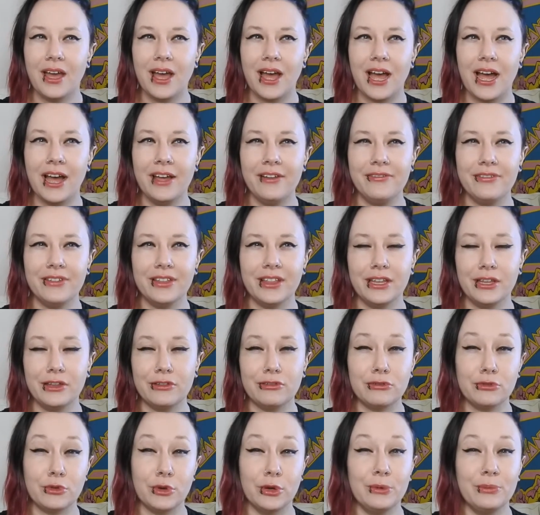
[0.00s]
I feel like
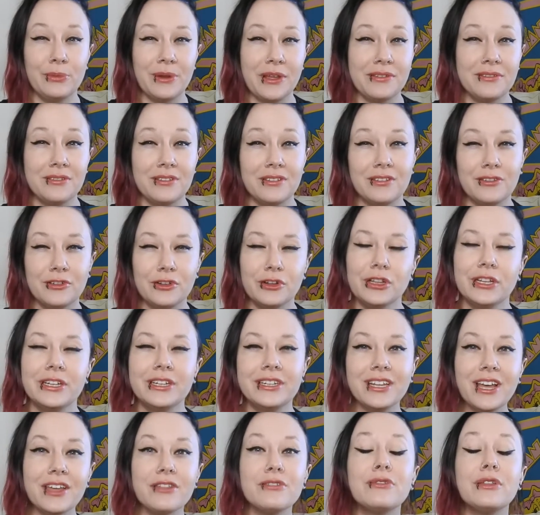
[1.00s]
Scream necessarily
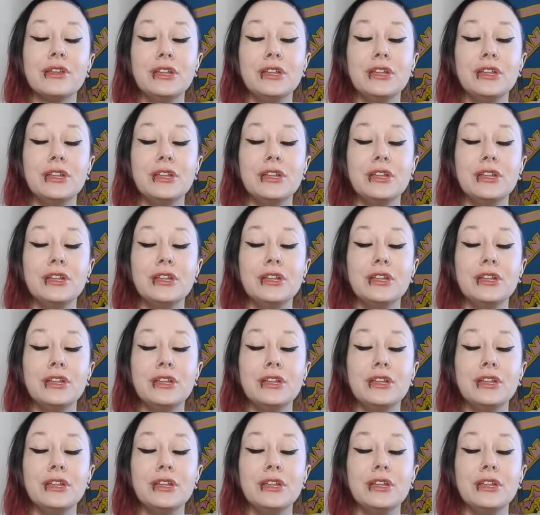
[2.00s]
does.